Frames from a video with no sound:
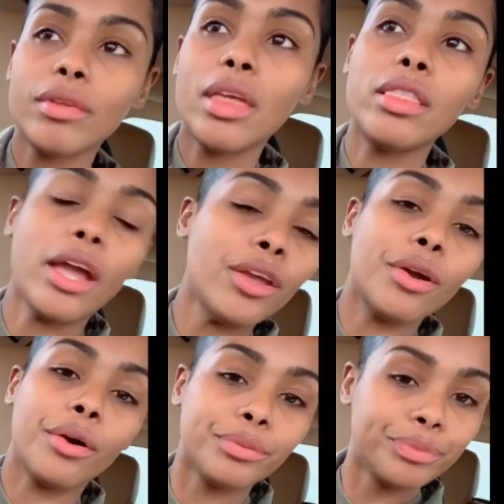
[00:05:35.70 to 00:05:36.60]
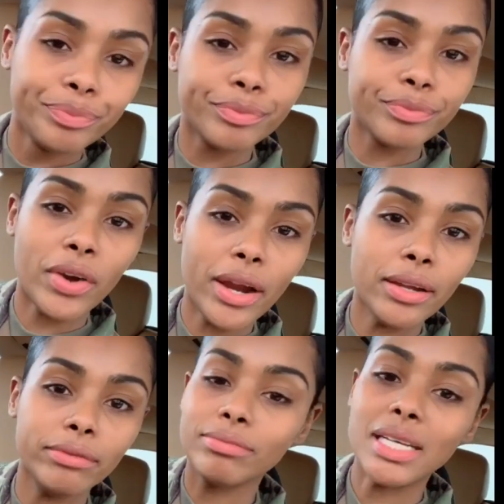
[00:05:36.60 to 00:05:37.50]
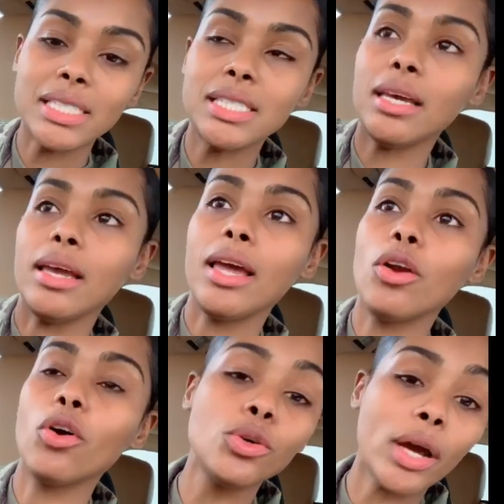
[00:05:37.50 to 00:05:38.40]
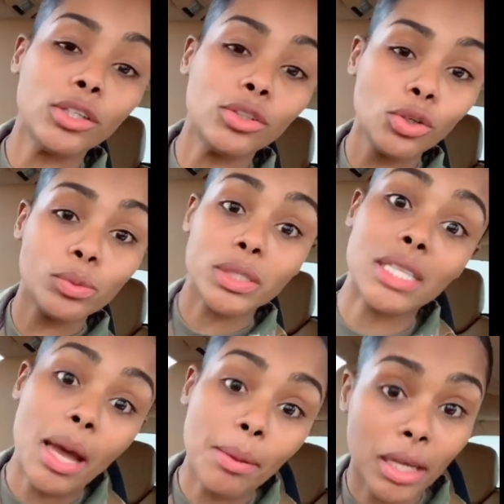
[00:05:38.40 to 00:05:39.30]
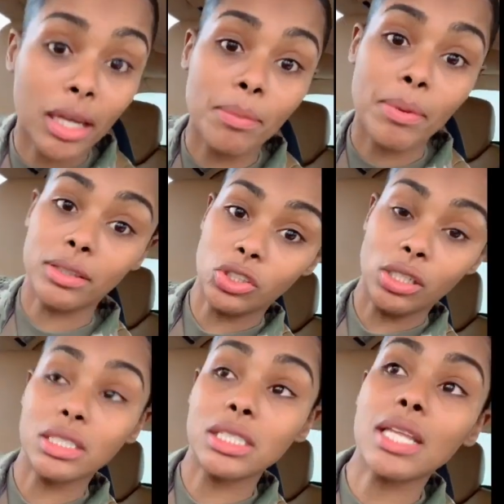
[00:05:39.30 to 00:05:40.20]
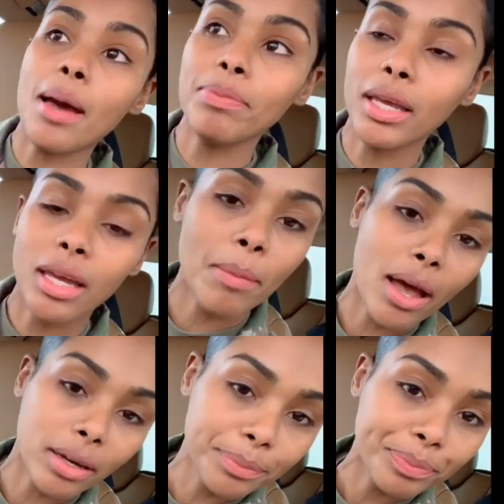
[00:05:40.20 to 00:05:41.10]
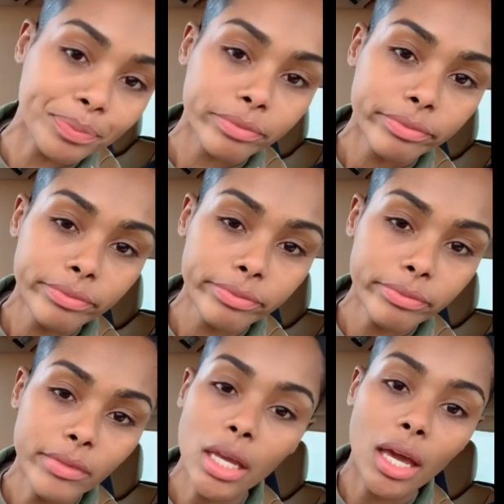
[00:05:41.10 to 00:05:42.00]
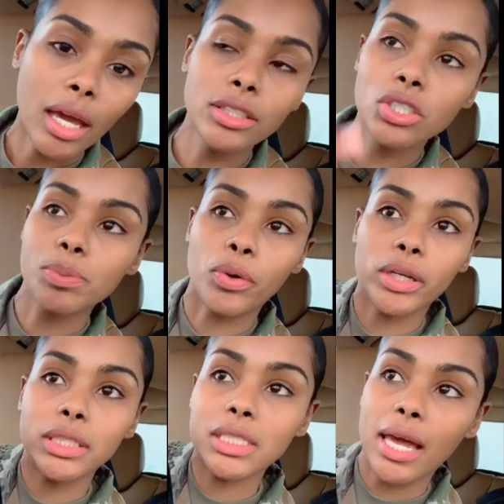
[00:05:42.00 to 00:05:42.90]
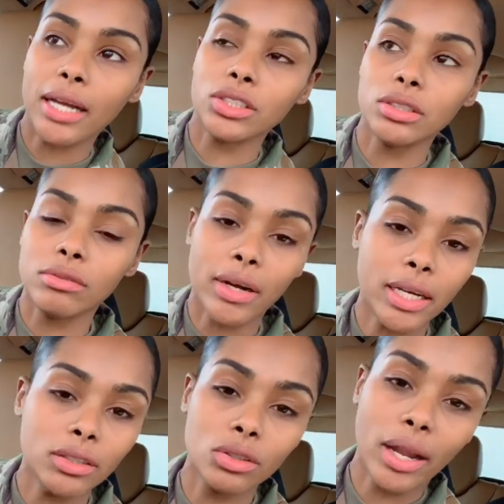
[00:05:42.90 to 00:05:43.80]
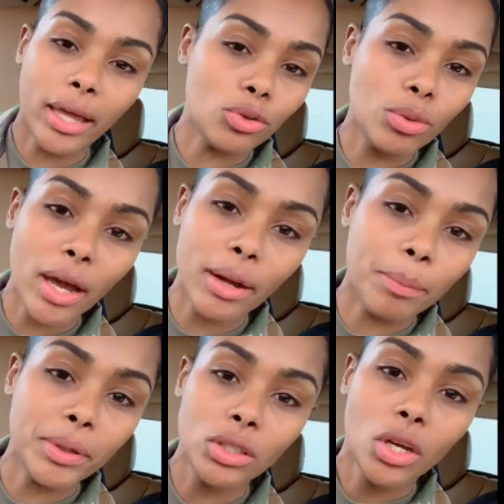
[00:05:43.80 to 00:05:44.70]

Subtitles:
There you go. Right? That's it. And all you had to do was stop thinking about the shit. Stop thinking about it. And just spring into action, right? Like you gotta beat